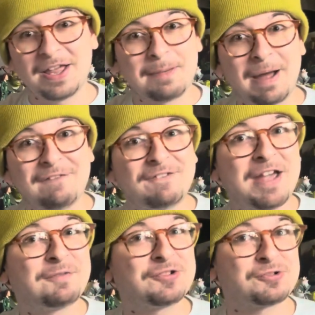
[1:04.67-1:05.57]
my
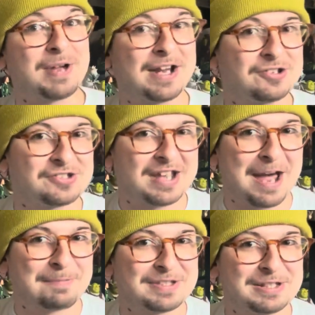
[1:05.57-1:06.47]
favorite Shrek just
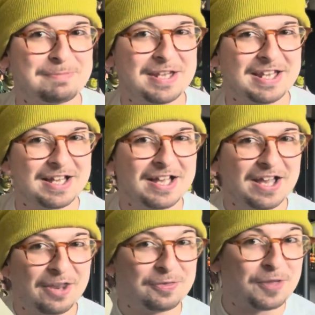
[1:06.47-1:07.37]
happens to be
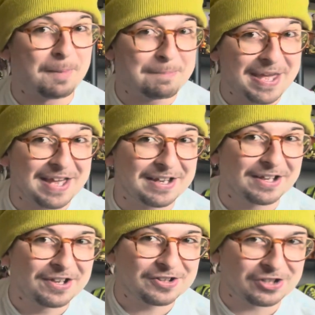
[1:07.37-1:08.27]
the
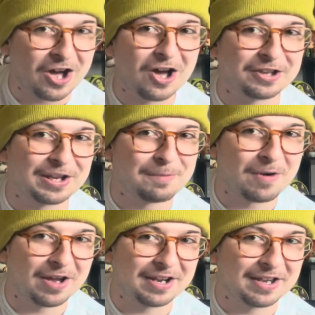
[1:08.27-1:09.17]
big talking
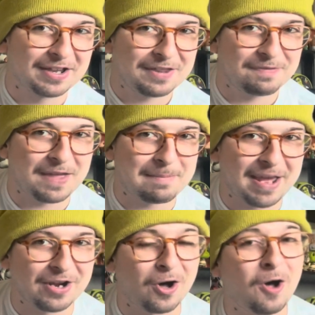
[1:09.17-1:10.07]
one they
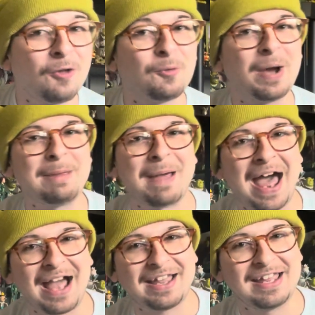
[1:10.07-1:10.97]
made all the way
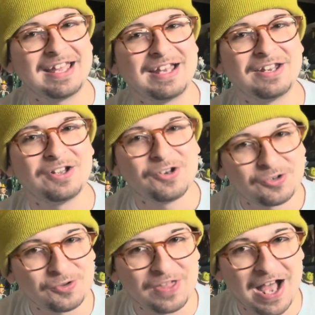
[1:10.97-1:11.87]
back in
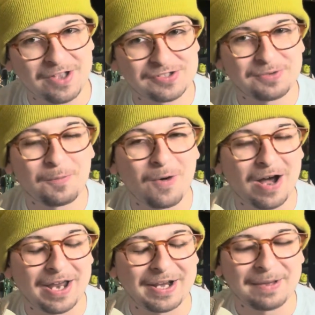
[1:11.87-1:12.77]

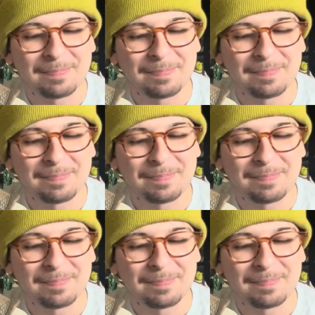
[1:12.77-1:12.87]
2001.